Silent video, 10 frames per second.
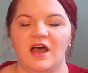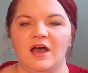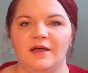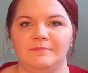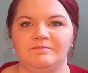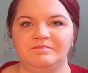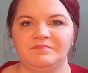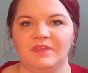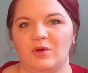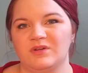
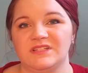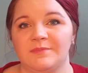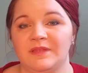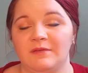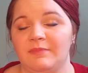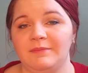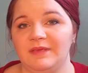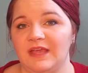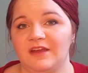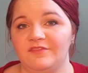or some that might
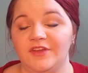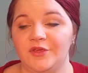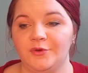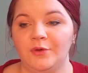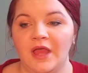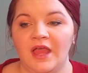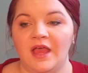be kind of new.